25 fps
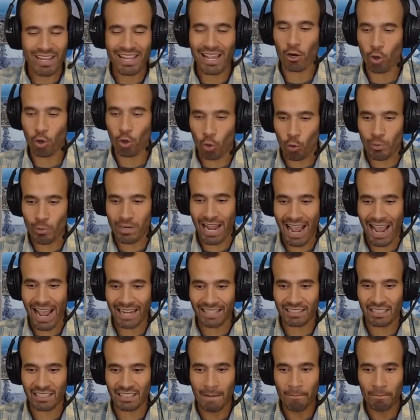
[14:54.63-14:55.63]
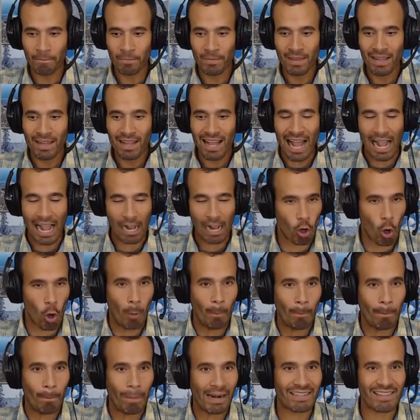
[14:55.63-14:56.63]
create a
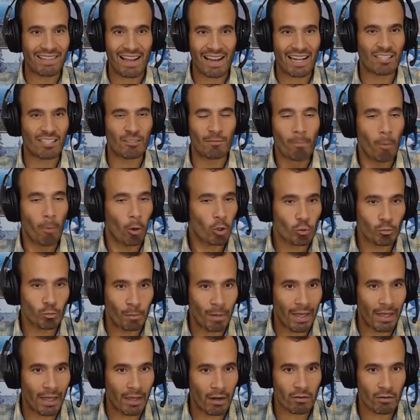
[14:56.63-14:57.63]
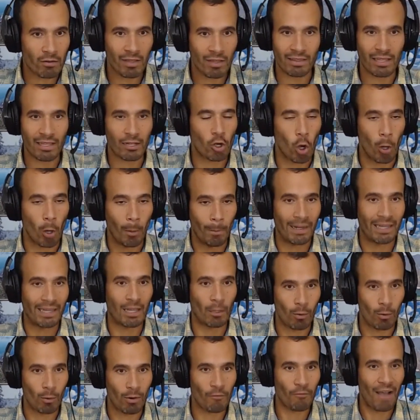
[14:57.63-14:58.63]
company that is much better than the company
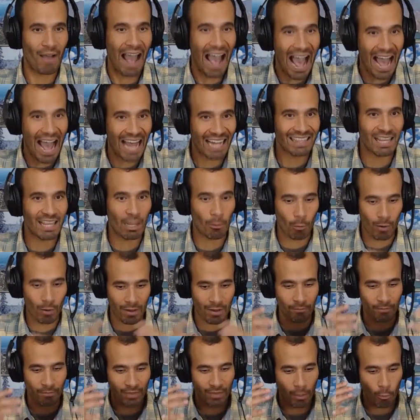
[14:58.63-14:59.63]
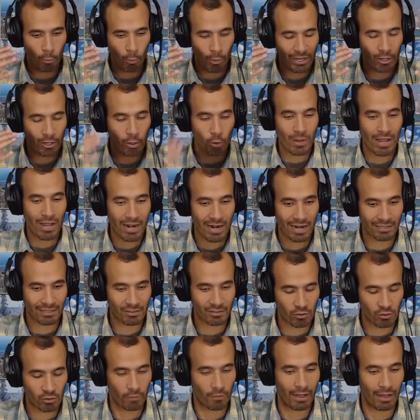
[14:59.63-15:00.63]
that we've had, that we created
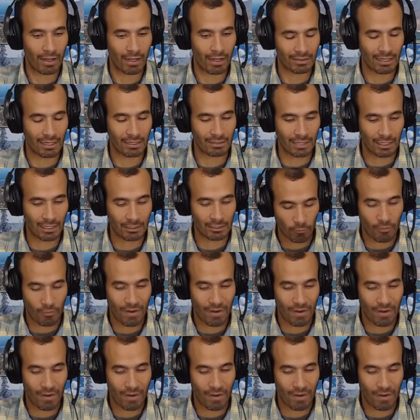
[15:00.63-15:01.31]
as of